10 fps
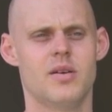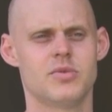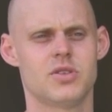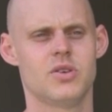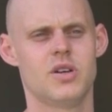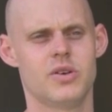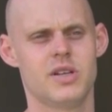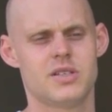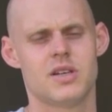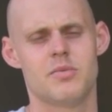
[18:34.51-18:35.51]
So you know, it
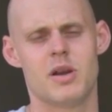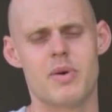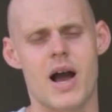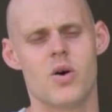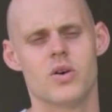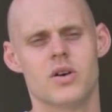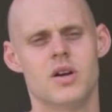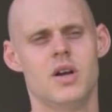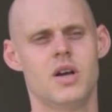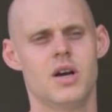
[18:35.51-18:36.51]
is going to make power.
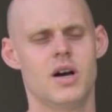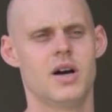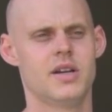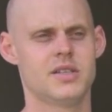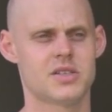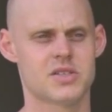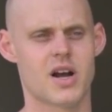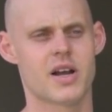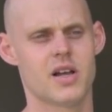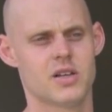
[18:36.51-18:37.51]
It is a
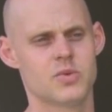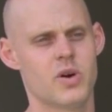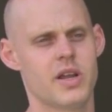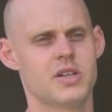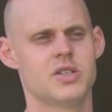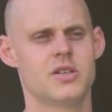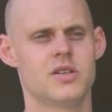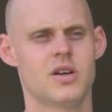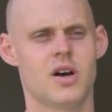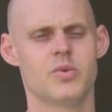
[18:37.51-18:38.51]
stock LS1
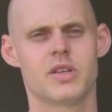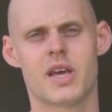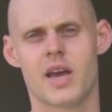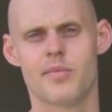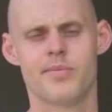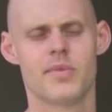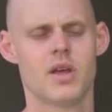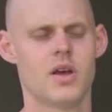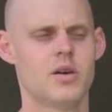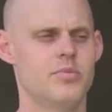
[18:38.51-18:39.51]
engine with a cam,
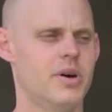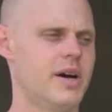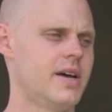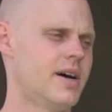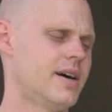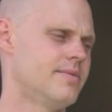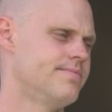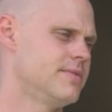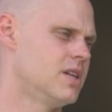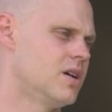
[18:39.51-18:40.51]
but
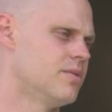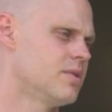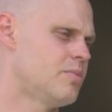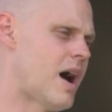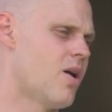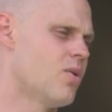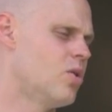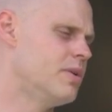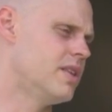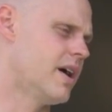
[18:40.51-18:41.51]
you know, power
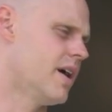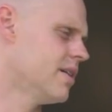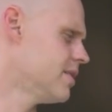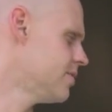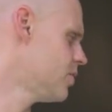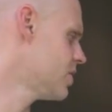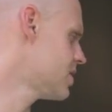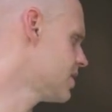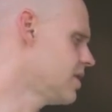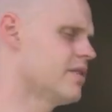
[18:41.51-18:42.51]
will be there.
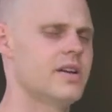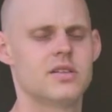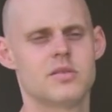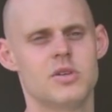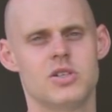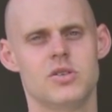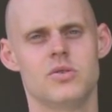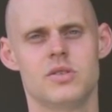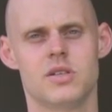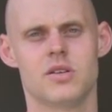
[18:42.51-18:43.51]
Unfortunately, ran into some
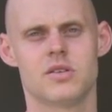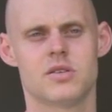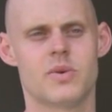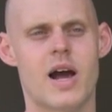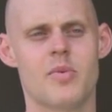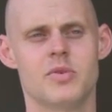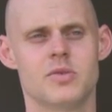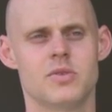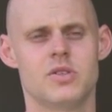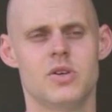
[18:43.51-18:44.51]
issues. You know, this is what
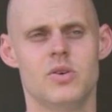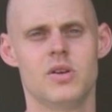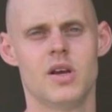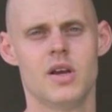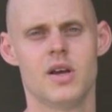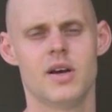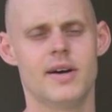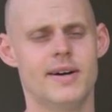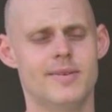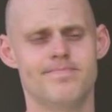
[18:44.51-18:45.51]
happens when you tune.
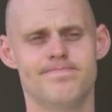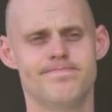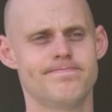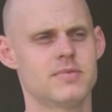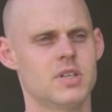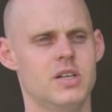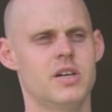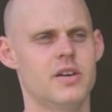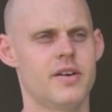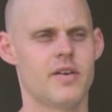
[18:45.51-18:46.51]
You know,
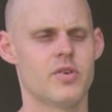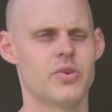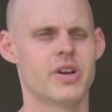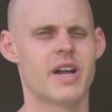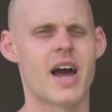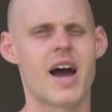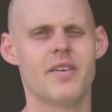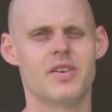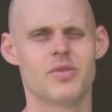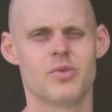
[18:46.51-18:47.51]
never know what you're going to
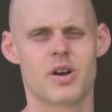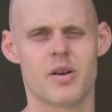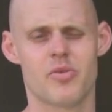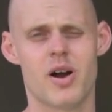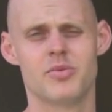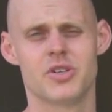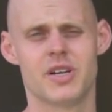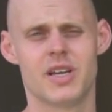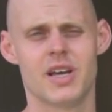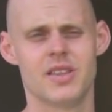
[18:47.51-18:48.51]
have, never know what kind of problems you're
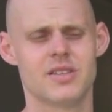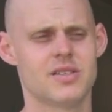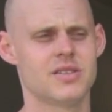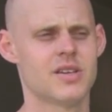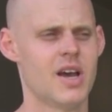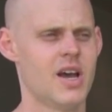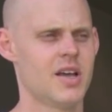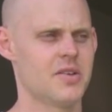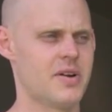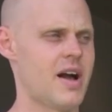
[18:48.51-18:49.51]
going to get, and this is
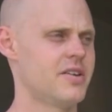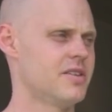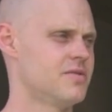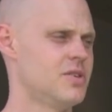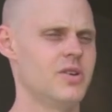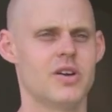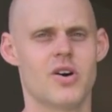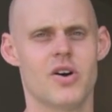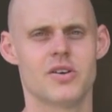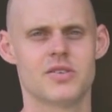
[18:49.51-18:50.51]
the reality of tuning
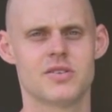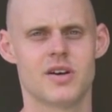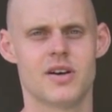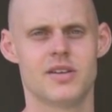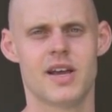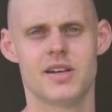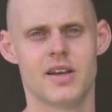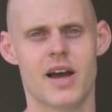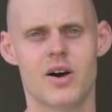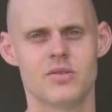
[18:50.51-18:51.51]
cars day in,
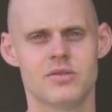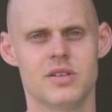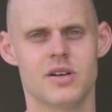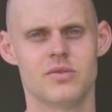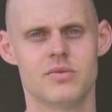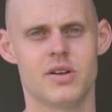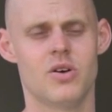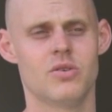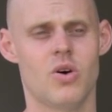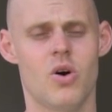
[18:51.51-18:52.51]
day out. You know, they
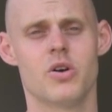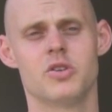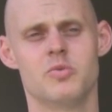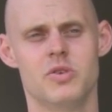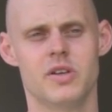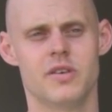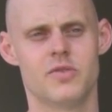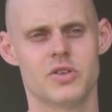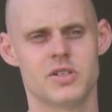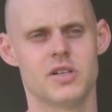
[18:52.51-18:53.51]
don't all go smoothly,
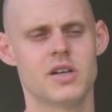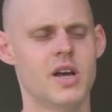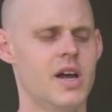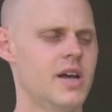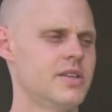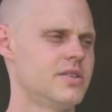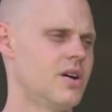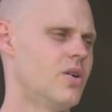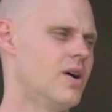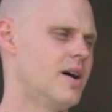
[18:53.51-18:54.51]
unfortunately.
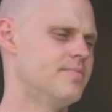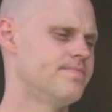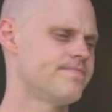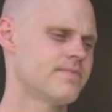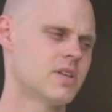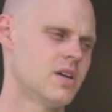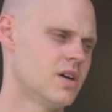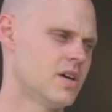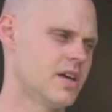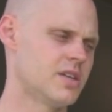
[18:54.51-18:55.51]
So
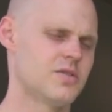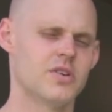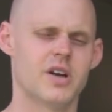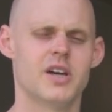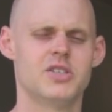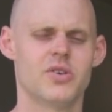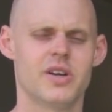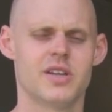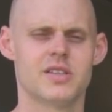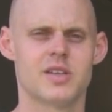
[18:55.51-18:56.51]
thanks for
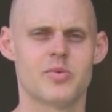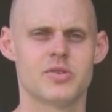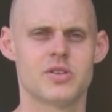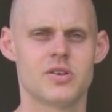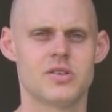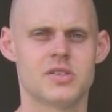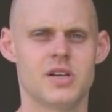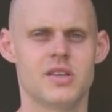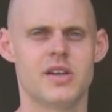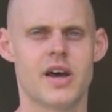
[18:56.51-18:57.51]
joining in this episode. See
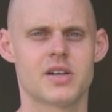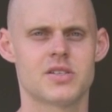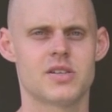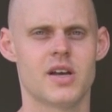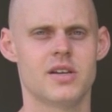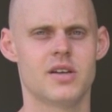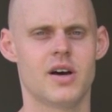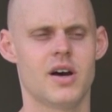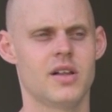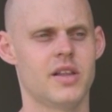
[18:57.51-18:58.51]
you in the next, and
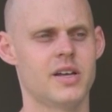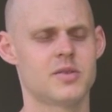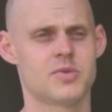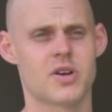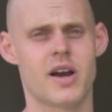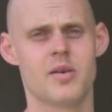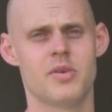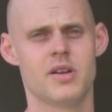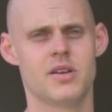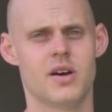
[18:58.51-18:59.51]
like, subscribe,
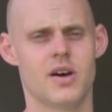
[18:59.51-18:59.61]
and